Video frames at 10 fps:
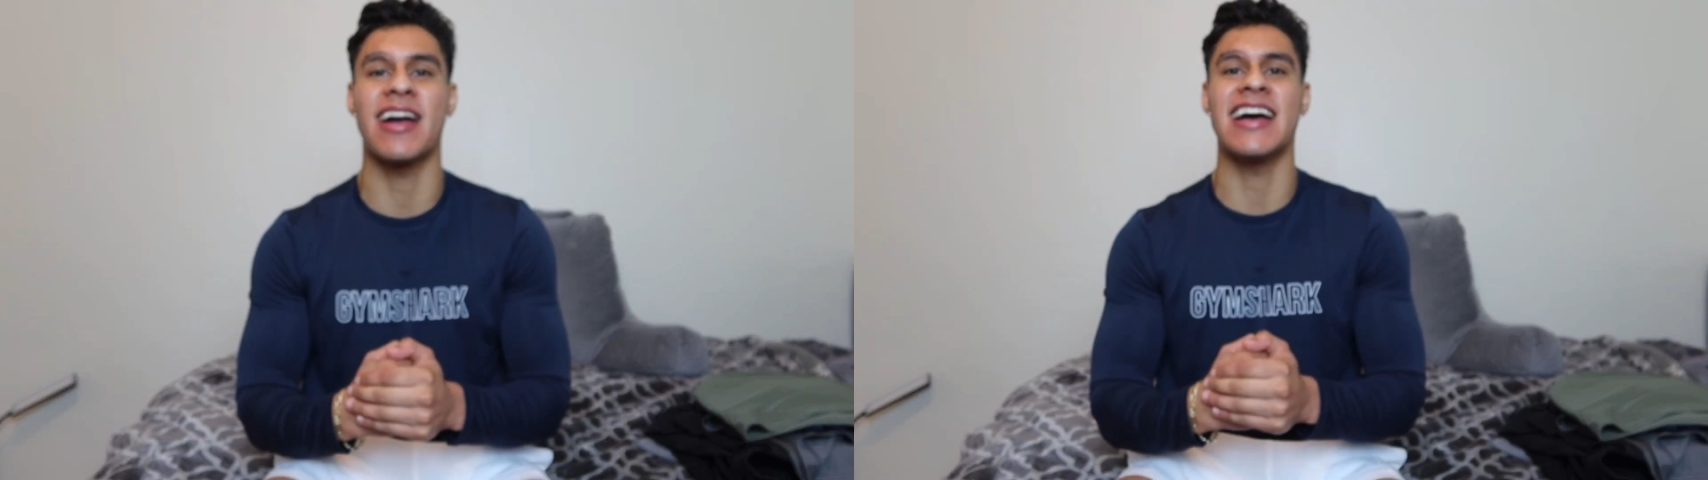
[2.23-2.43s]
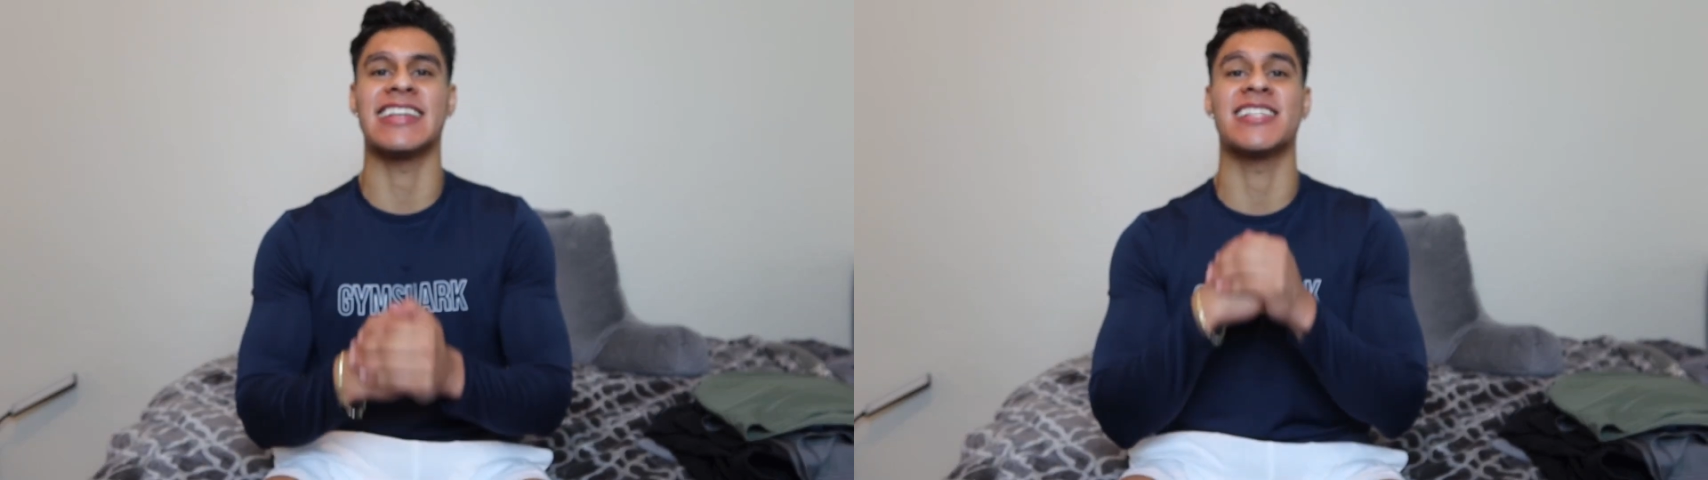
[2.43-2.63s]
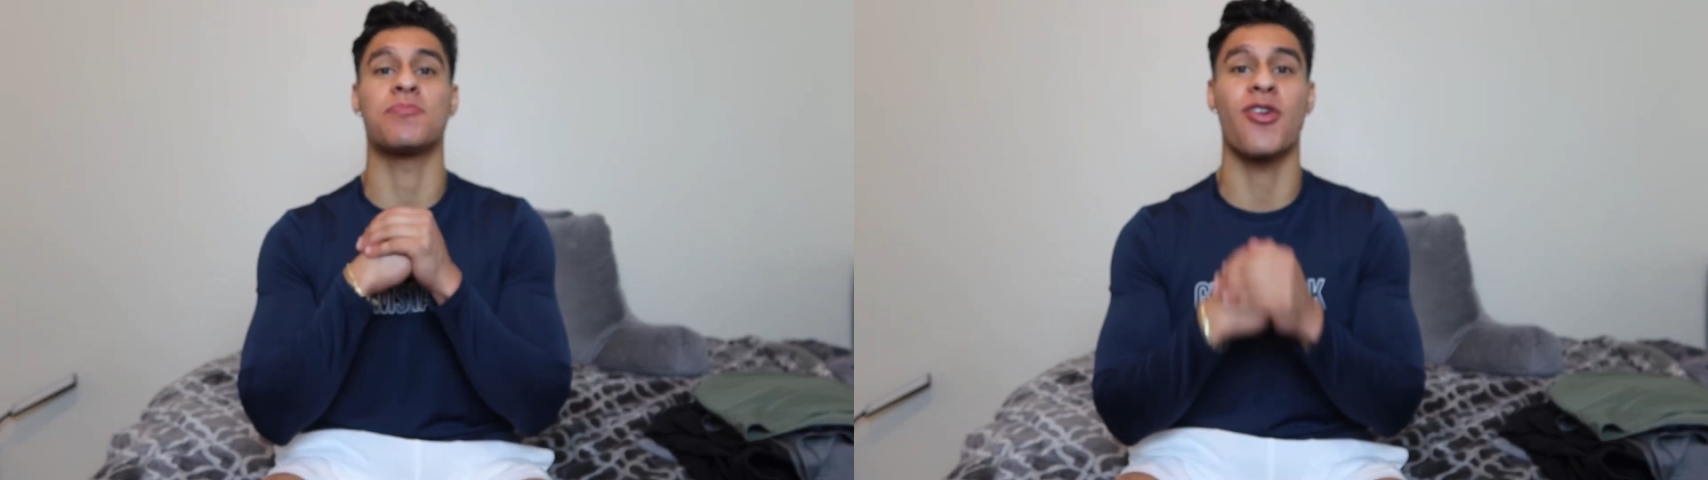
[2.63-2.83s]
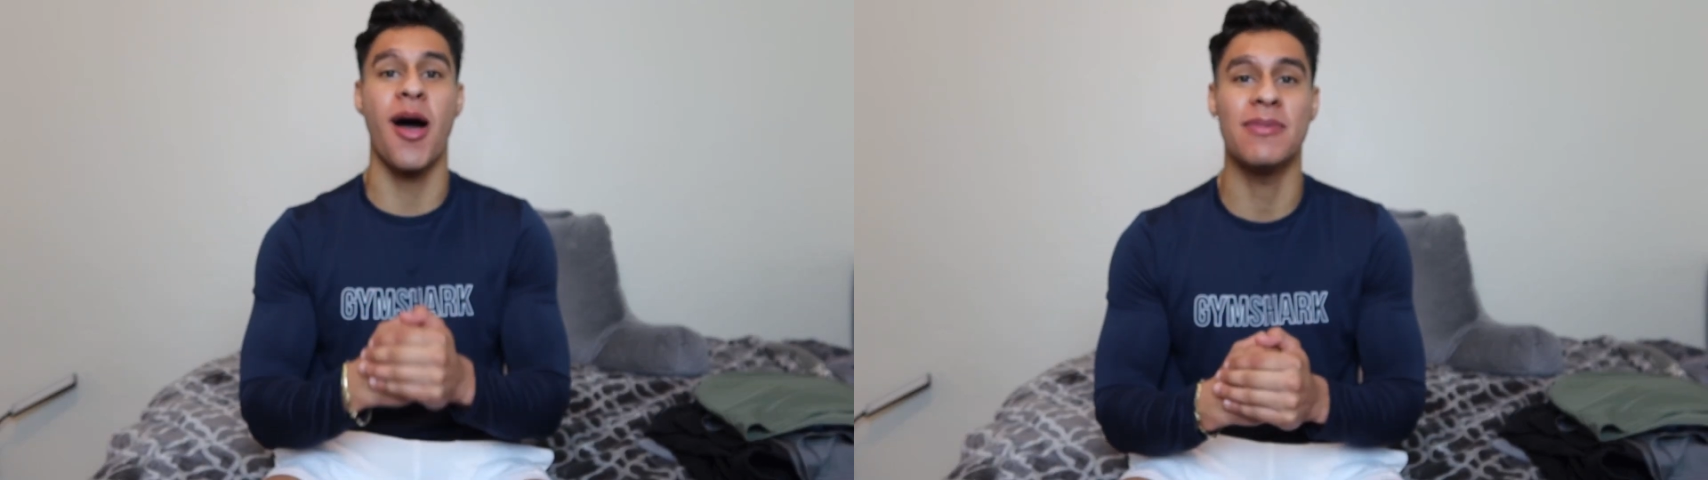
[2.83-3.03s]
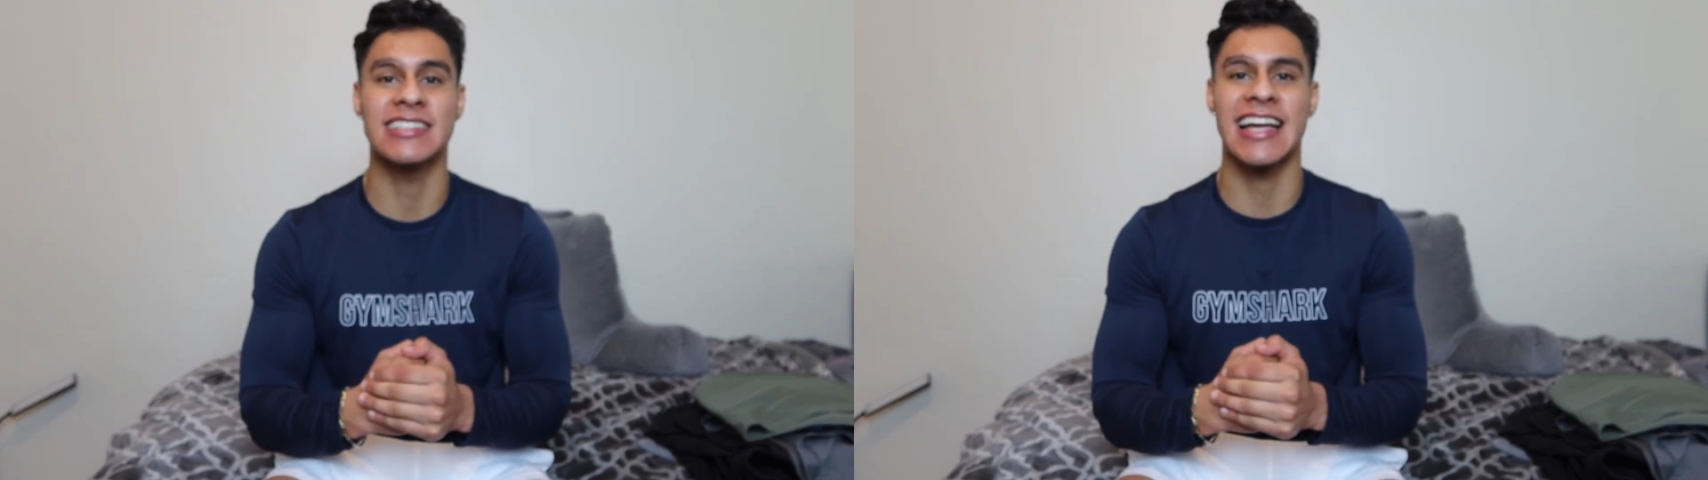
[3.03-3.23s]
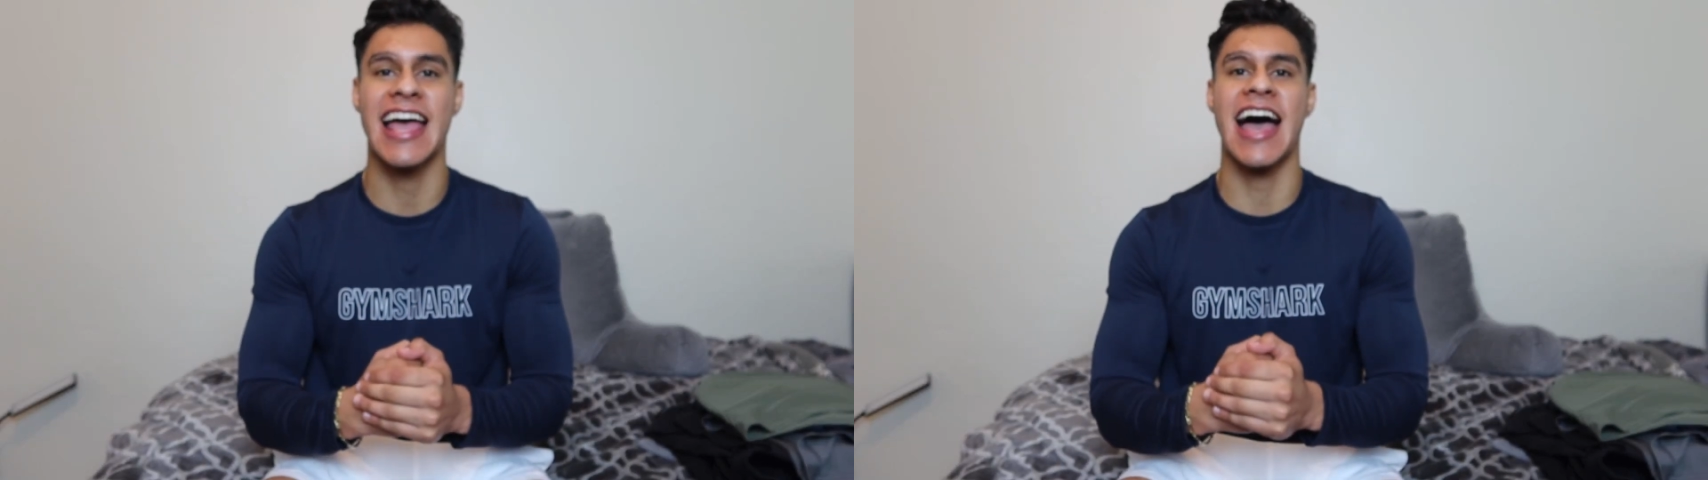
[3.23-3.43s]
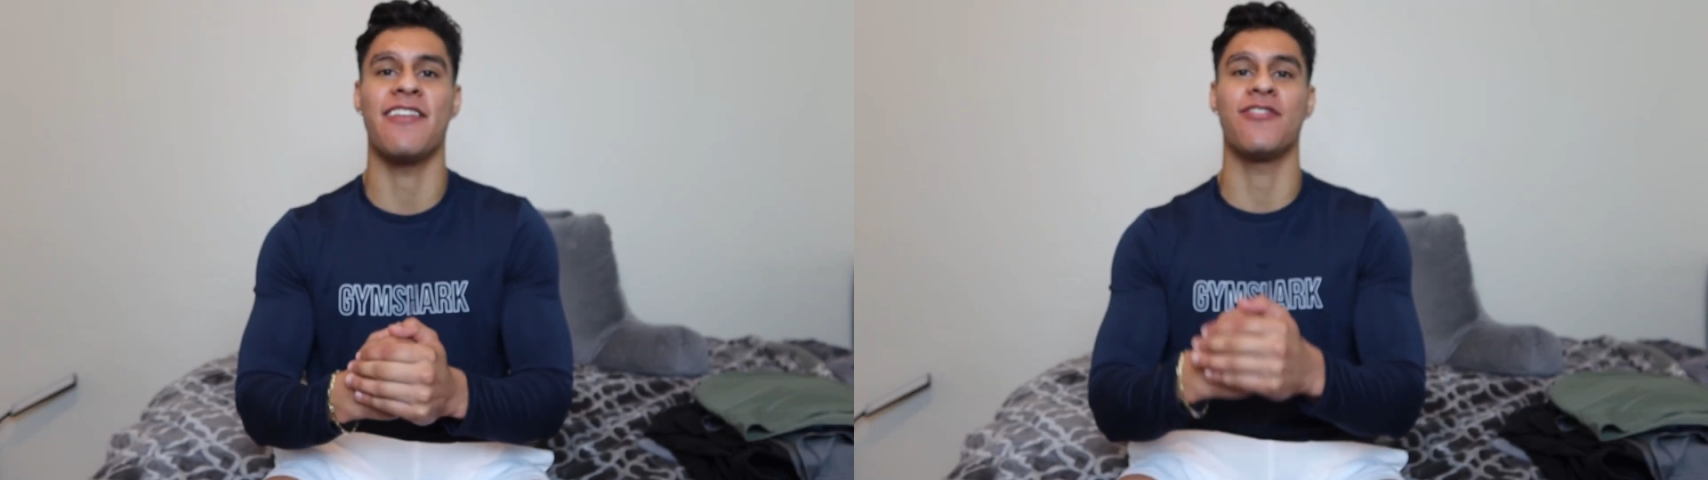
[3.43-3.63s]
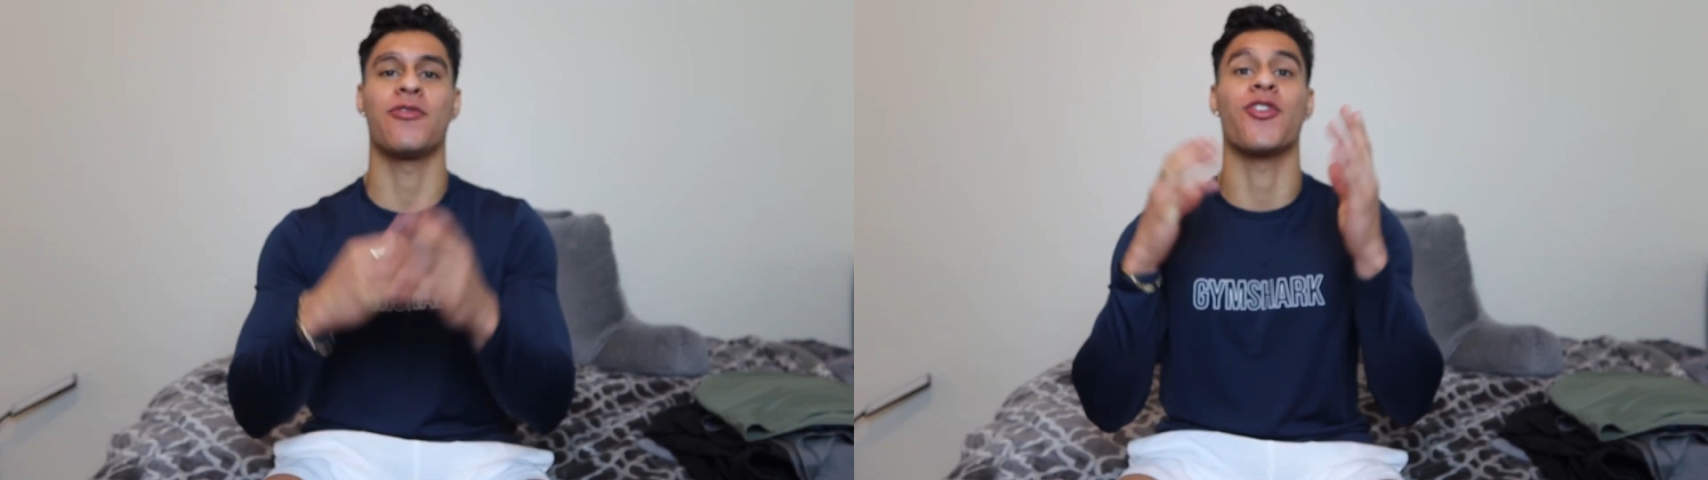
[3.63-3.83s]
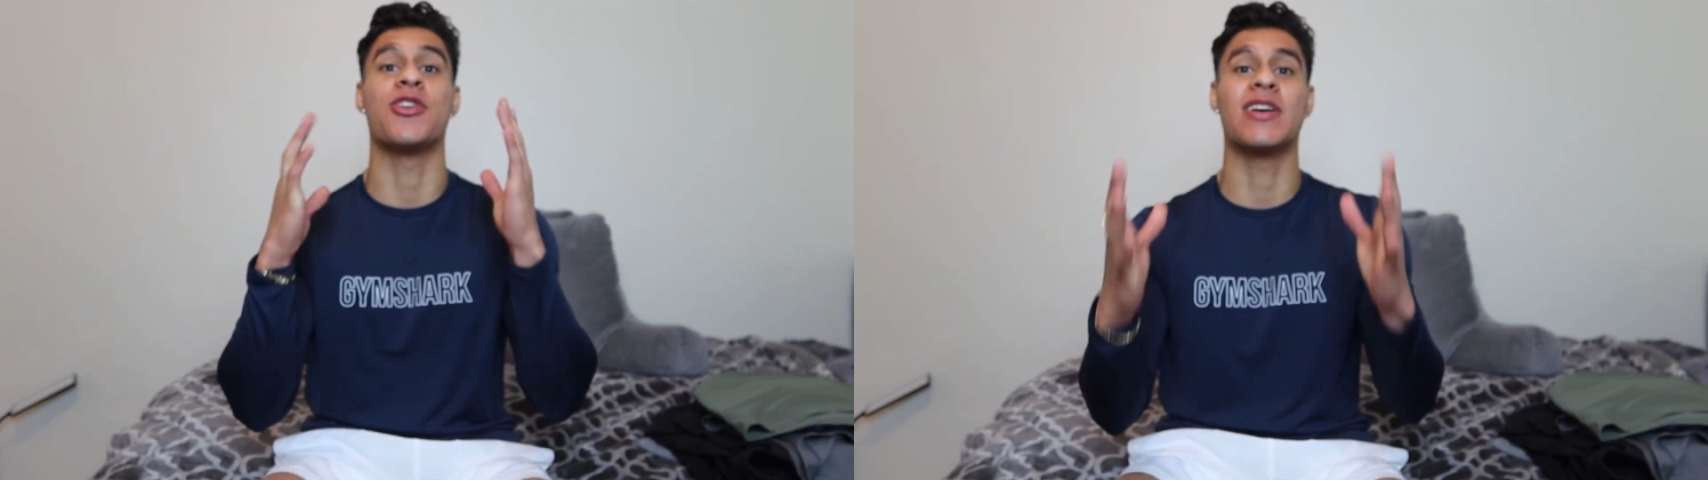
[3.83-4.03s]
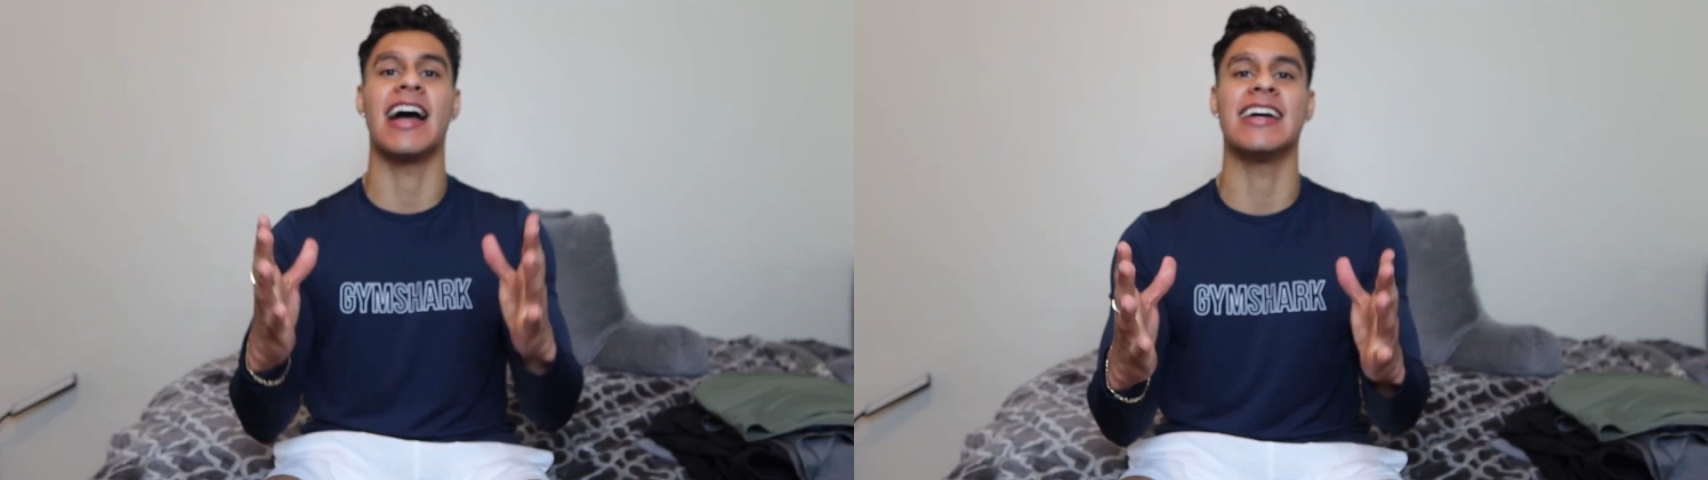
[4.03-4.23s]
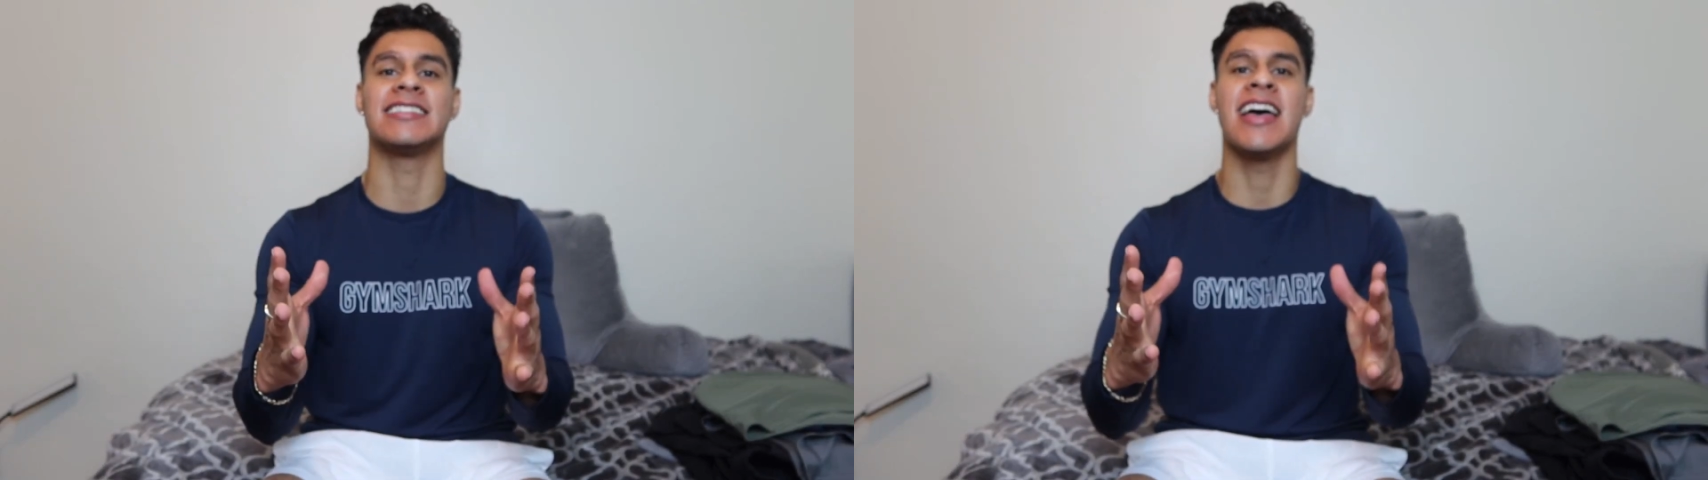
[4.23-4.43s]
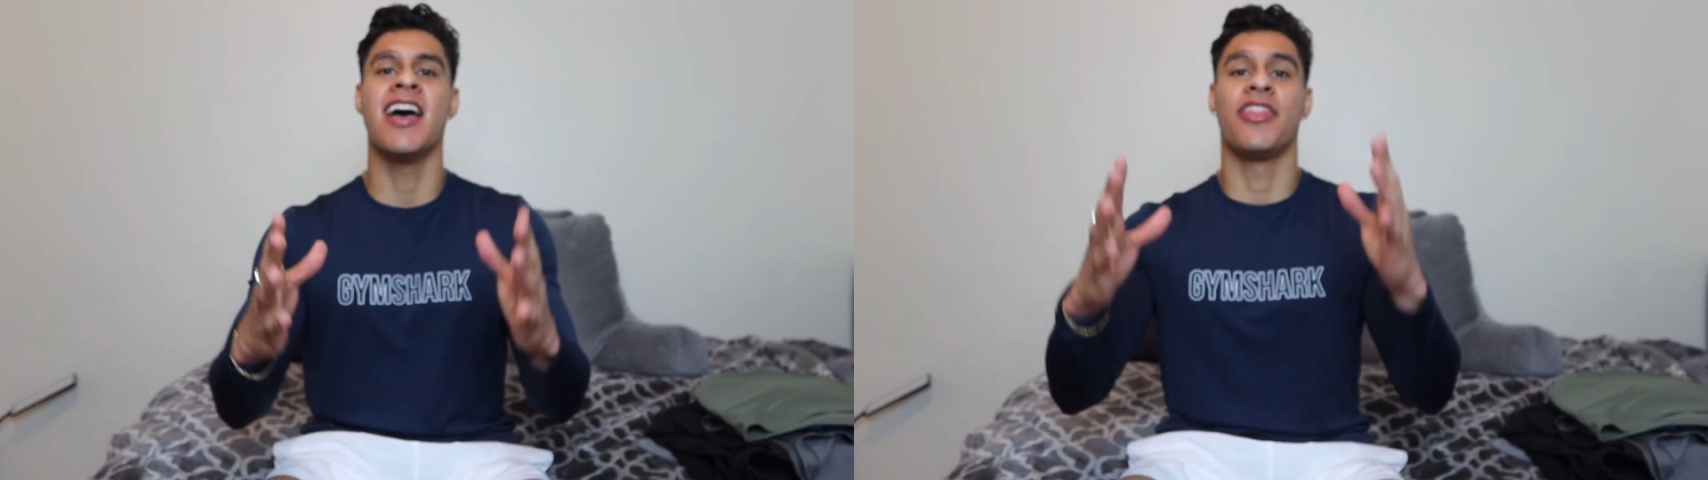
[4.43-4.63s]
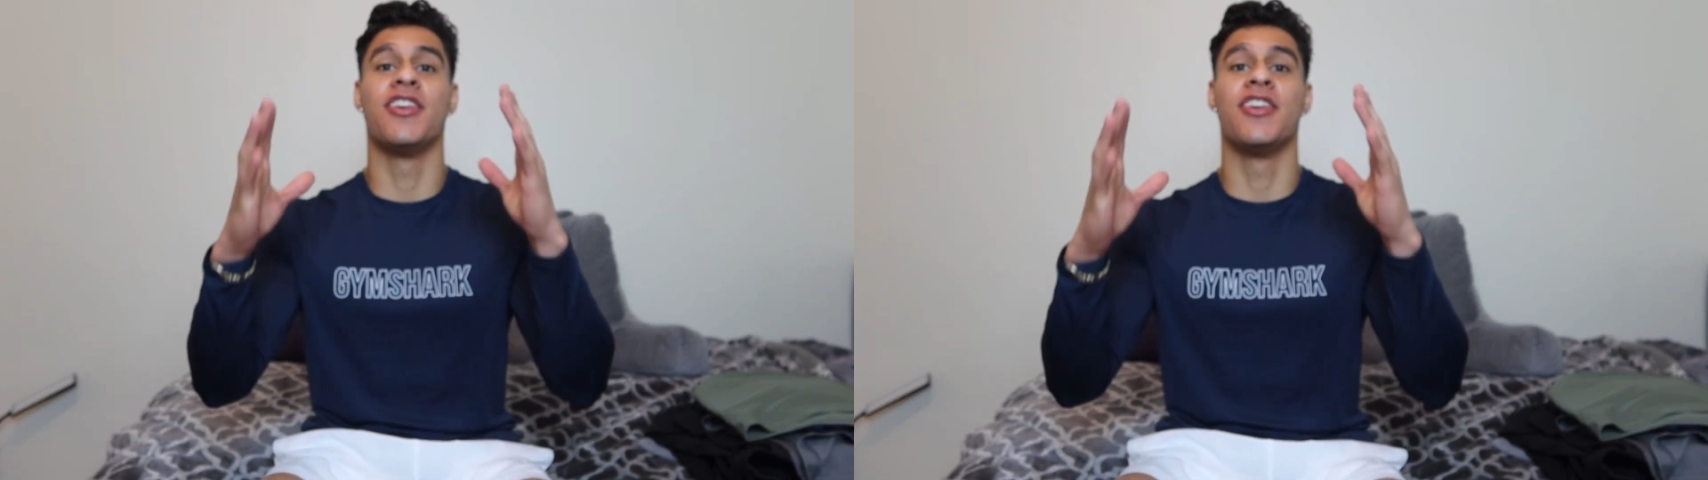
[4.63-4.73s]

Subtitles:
guys, as promised, I have for you guys